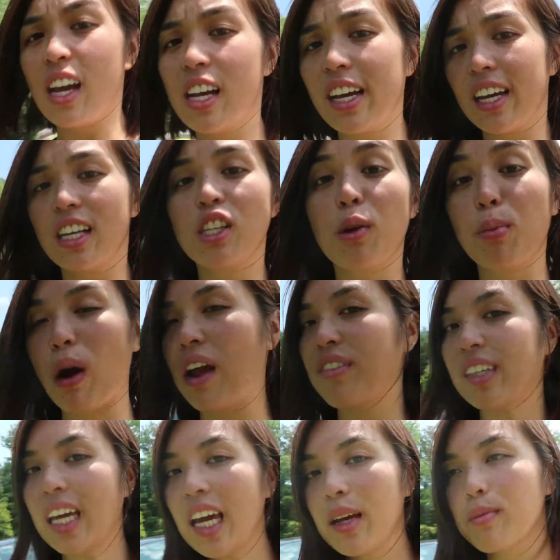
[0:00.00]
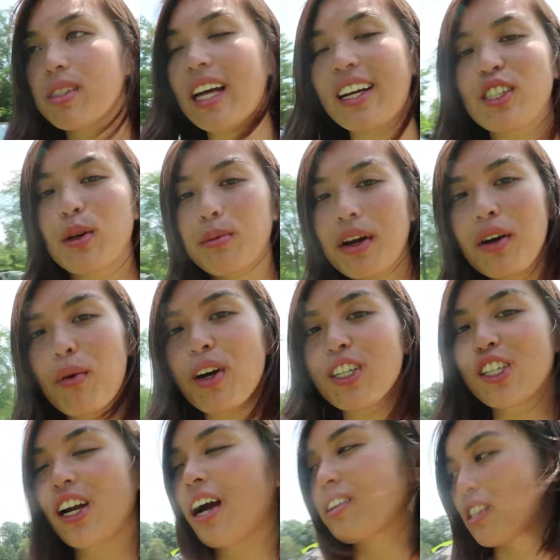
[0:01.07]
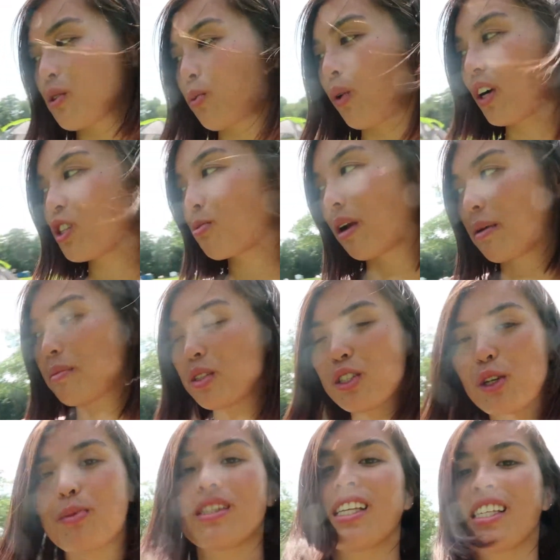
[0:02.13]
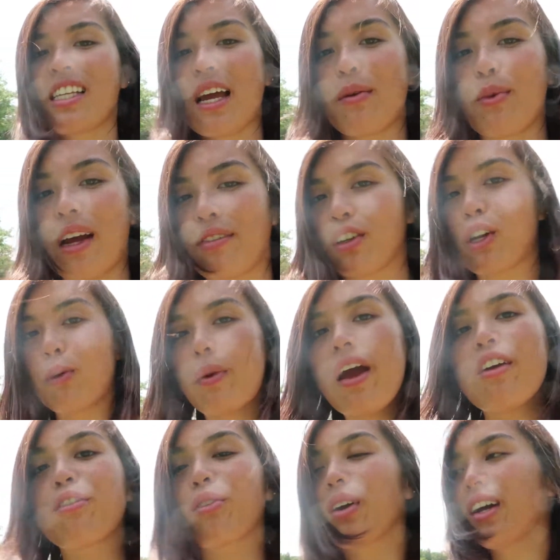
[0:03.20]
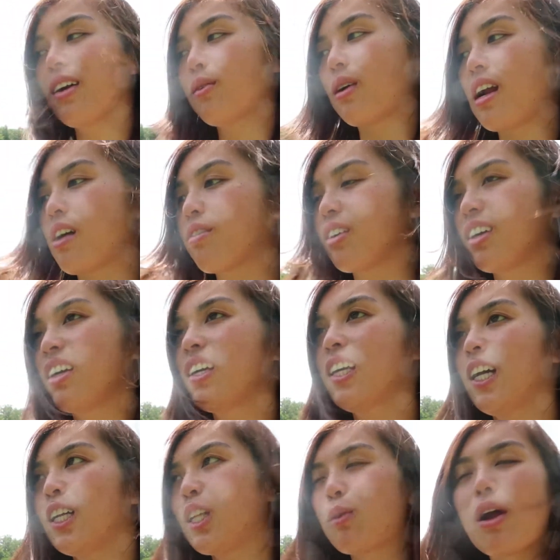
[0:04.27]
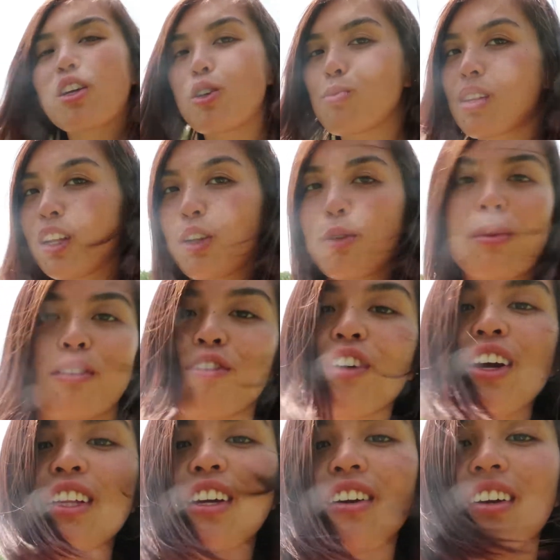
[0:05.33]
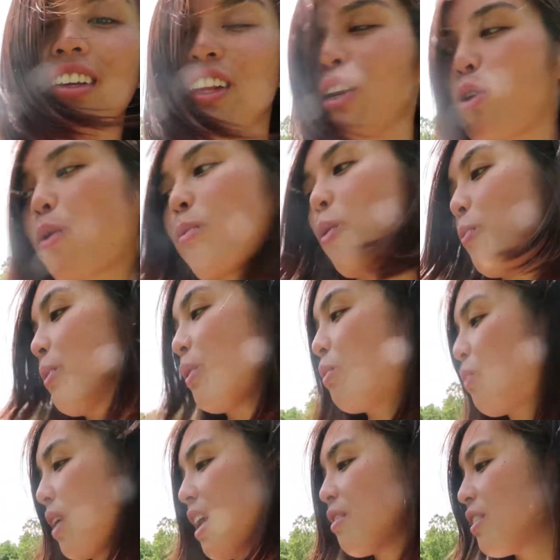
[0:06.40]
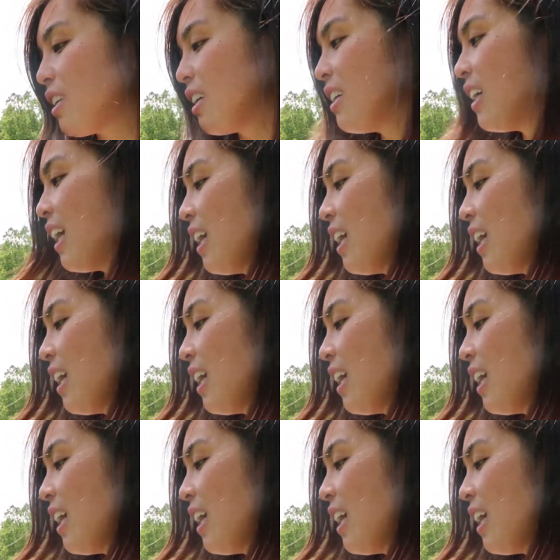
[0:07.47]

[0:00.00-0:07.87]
It is a private campsite, so I'm not quite sure how this works, but I'm assuming it's the same. We have to go pay for it, whatever. The restroom's a little bit further than normal, but whatever.